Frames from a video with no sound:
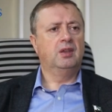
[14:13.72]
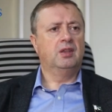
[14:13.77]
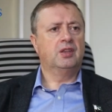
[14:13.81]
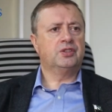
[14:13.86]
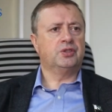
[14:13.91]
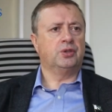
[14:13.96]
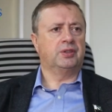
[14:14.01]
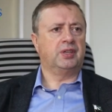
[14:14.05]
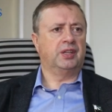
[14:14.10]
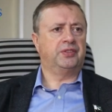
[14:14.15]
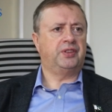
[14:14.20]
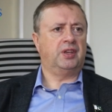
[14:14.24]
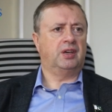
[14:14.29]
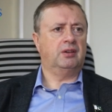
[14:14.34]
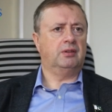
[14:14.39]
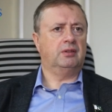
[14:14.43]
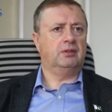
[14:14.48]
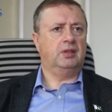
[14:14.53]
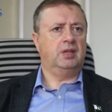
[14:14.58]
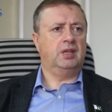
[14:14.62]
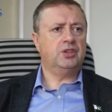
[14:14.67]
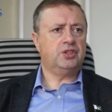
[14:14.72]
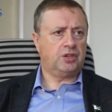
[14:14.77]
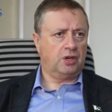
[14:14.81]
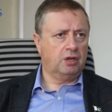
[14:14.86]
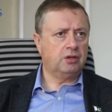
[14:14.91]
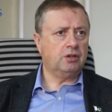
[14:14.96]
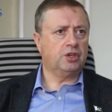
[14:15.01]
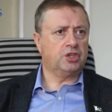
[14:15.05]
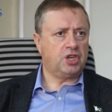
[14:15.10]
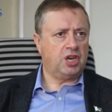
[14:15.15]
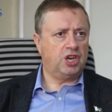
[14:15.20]
so that their
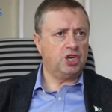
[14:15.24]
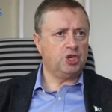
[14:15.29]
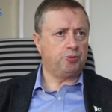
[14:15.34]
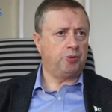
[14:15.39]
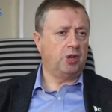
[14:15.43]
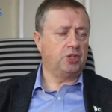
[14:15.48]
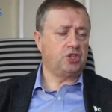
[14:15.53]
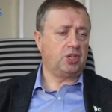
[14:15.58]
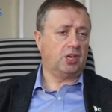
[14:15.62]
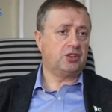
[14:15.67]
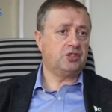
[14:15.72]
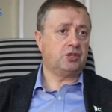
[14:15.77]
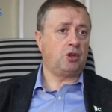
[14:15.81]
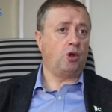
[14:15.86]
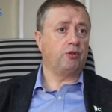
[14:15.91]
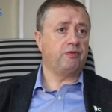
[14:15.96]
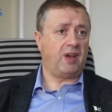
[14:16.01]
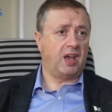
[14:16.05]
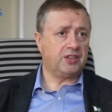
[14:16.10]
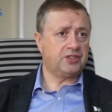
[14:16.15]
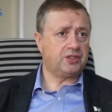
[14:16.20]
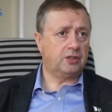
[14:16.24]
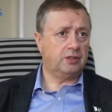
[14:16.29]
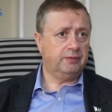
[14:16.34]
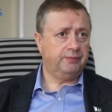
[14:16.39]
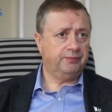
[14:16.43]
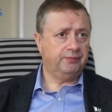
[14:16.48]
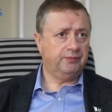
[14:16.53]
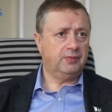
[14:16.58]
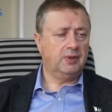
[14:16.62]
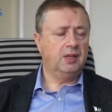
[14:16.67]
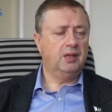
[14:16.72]
internal change projects go faster,
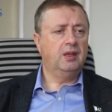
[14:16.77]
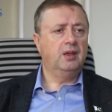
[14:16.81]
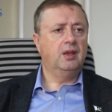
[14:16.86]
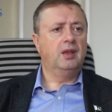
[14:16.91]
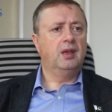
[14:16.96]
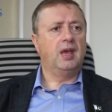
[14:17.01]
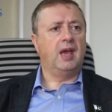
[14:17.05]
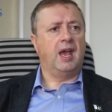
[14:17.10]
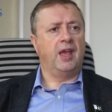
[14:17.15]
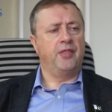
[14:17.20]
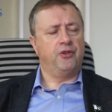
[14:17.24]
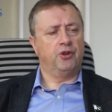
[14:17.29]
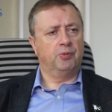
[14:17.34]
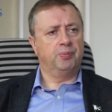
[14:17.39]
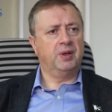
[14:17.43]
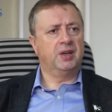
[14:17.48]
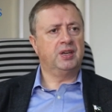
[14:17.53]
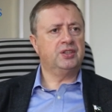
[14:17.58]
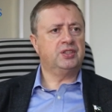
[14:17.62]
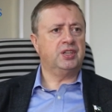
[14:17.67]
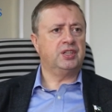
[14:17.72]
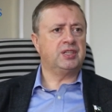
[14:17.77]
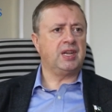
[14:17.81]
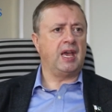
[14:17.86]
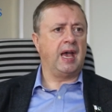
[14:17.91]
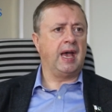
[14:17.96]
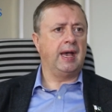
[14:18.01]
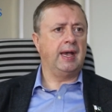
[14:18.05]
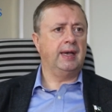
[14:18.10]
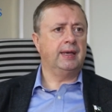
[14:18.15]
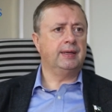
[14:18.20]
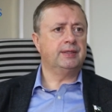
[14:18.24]
and their ability to
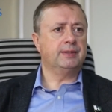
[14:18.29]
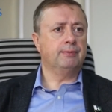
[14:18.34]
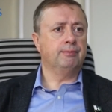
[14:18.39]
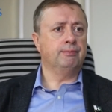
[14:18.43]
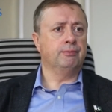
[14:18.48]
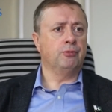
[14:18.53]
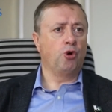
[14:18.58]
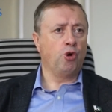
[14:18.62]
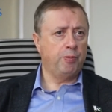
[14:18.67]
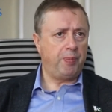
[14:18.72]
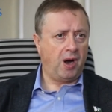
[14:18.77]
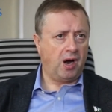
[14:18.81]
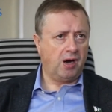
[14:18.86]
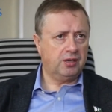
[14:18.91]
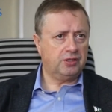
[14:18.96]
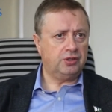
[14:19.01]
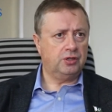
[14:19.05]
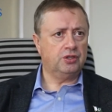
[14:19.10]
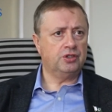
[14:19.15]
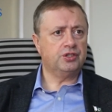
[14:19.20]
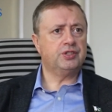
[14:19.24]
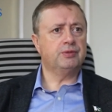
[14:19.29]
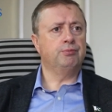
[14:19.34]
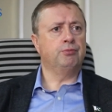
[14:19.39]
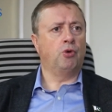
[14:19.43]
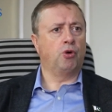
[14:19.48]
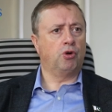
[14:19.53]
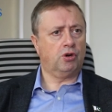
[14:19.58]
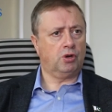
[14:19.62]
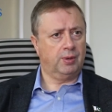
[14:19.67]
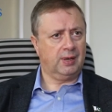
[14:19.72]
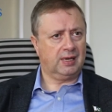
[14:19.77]
add more partners
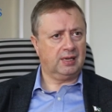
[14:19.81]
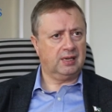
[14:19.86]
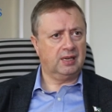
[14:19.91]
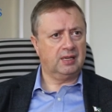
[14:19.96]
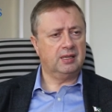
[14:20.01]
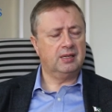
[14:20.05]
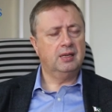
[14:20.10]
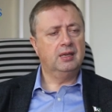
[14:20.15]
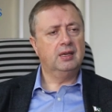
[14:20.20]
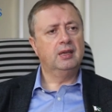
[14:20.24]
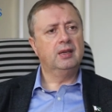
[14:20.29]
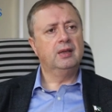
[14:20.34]
more quickly.